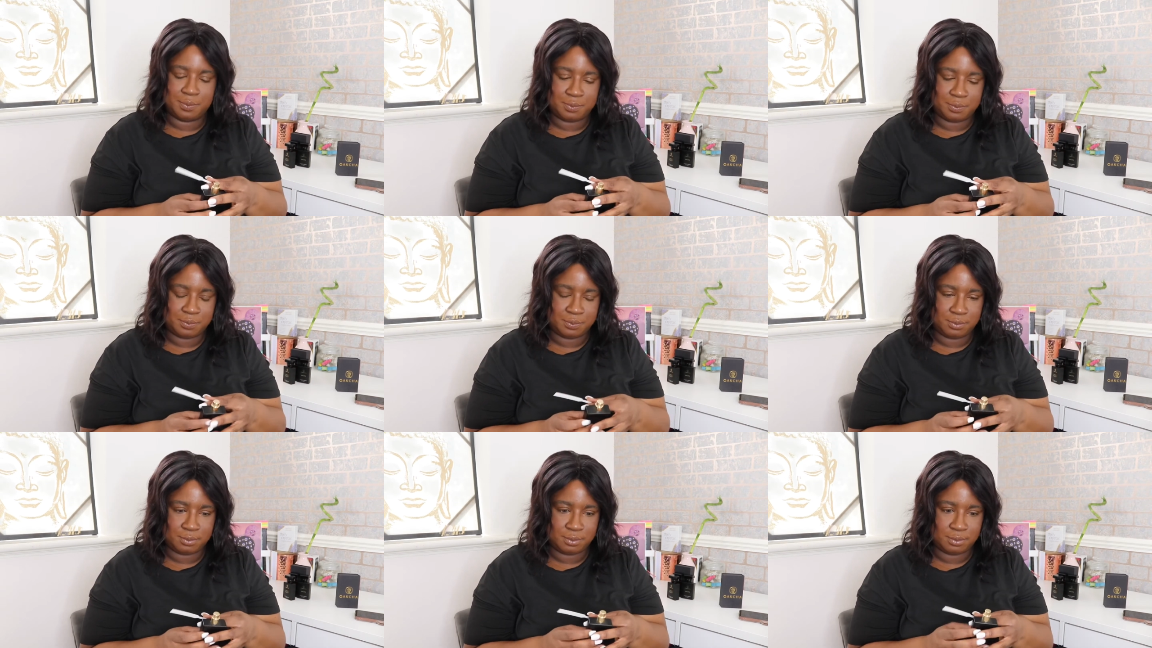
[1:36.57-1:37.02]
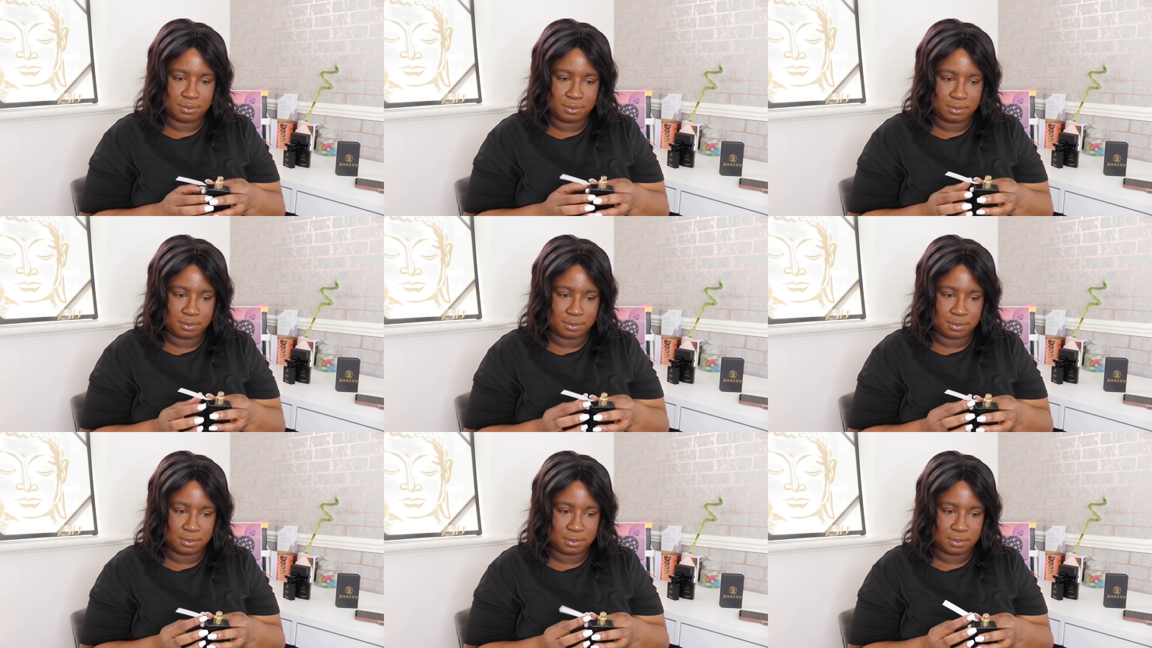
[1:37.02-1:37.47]

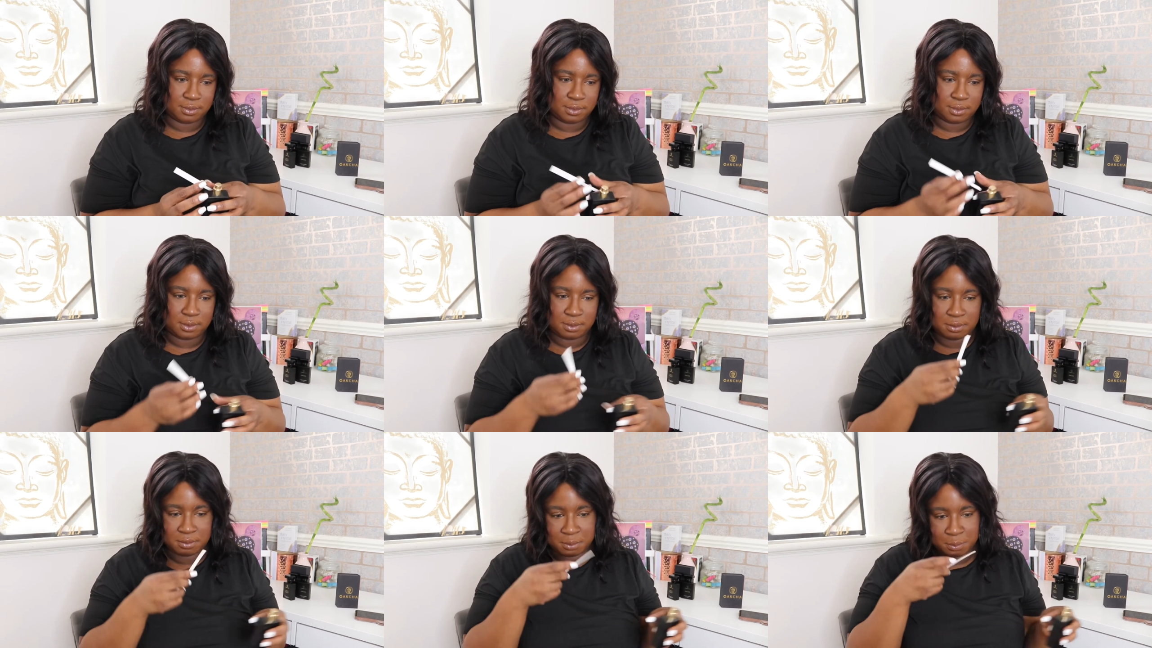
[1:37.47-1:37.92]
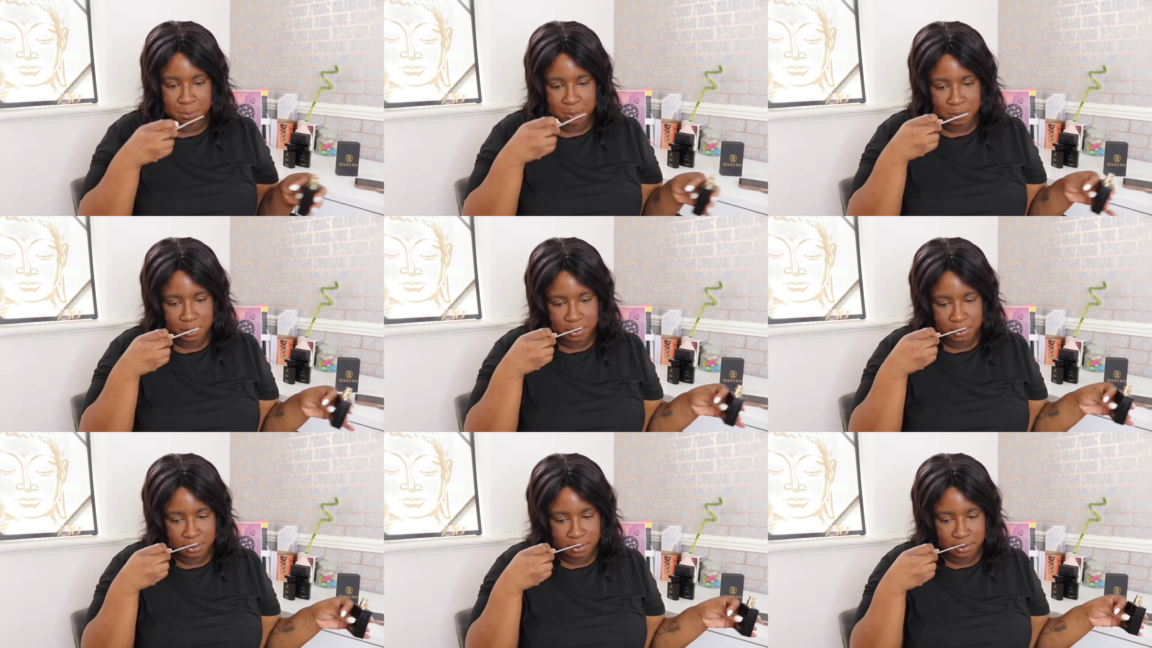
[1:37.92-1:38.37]

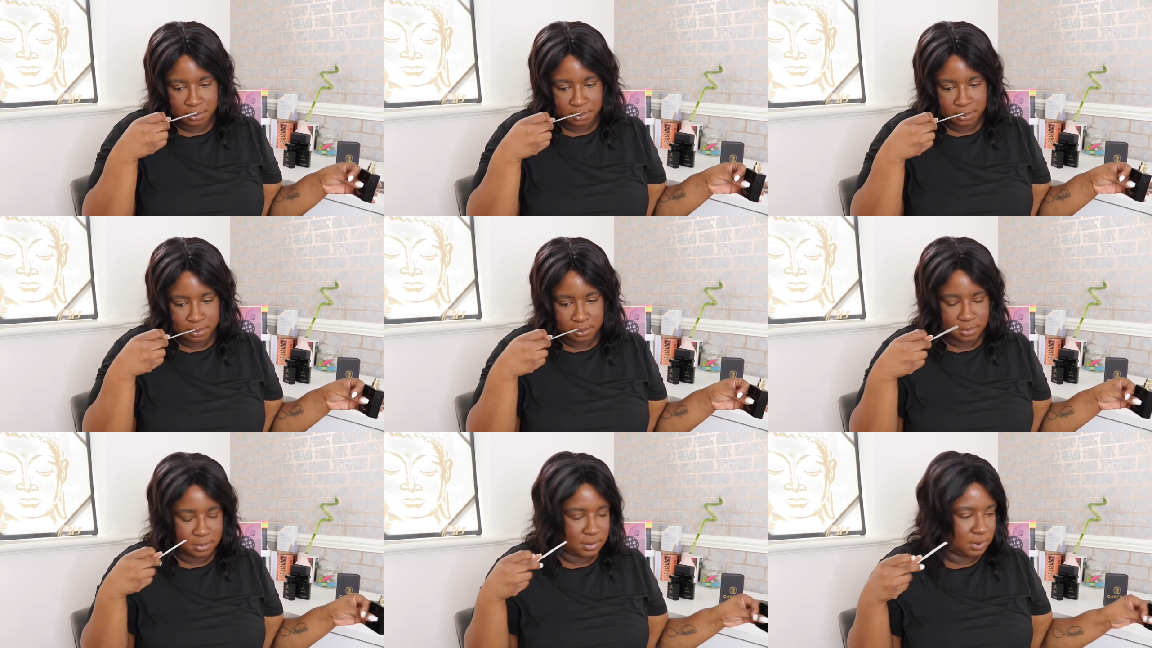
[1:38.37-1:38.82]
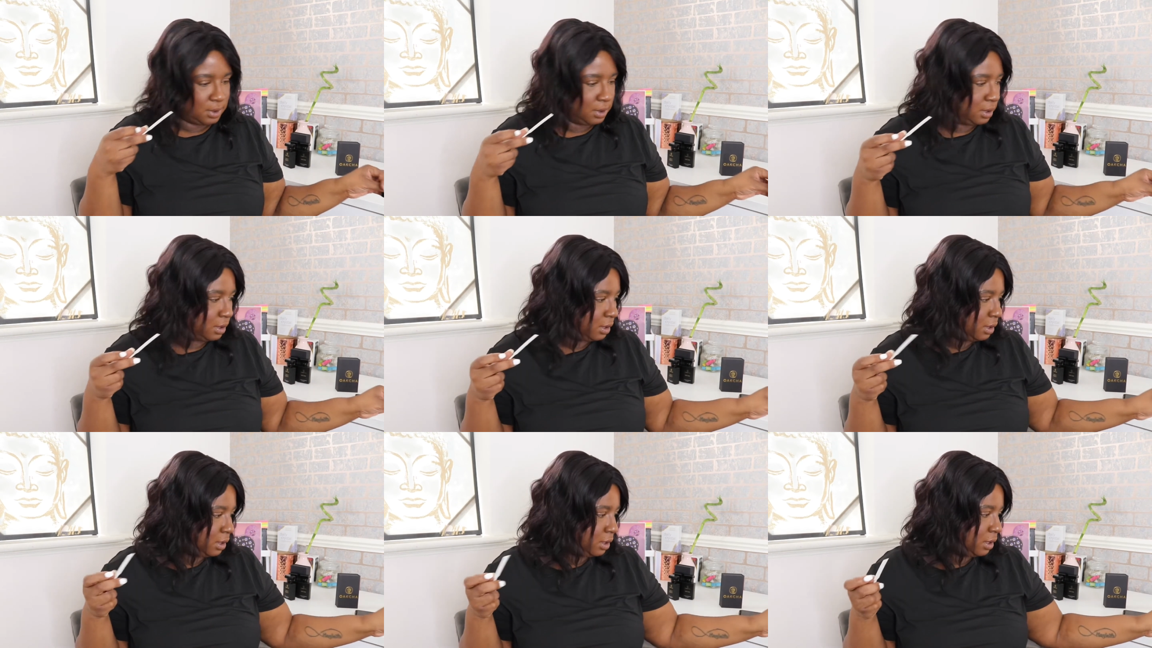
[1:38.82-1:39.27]

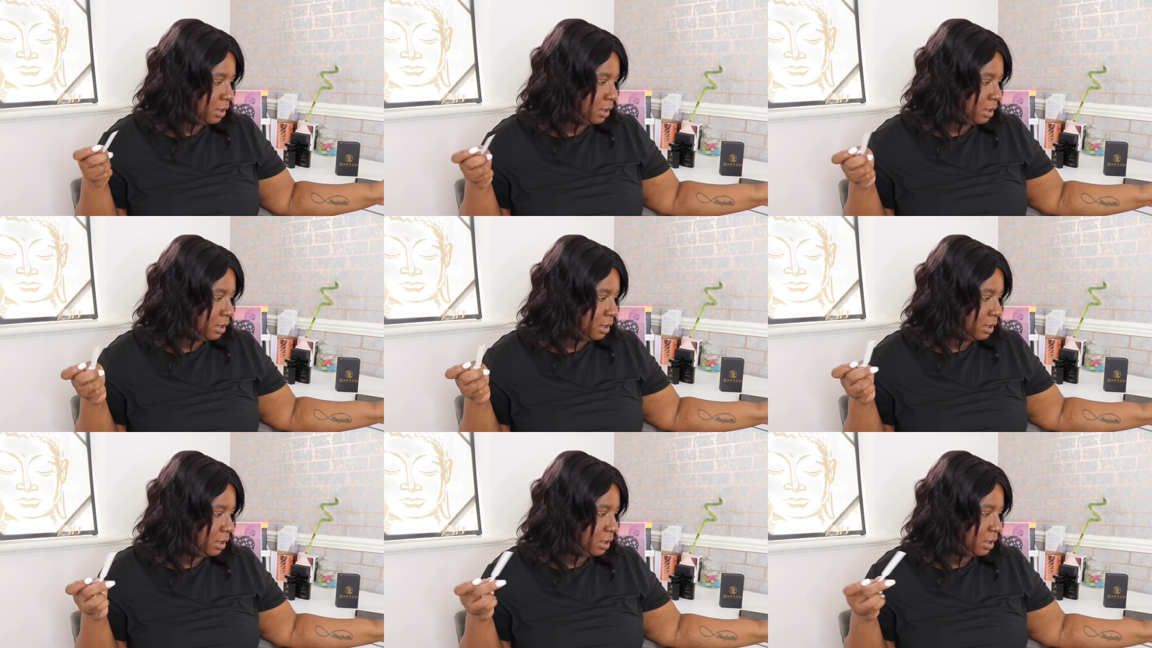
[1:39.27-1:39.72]
[no speech]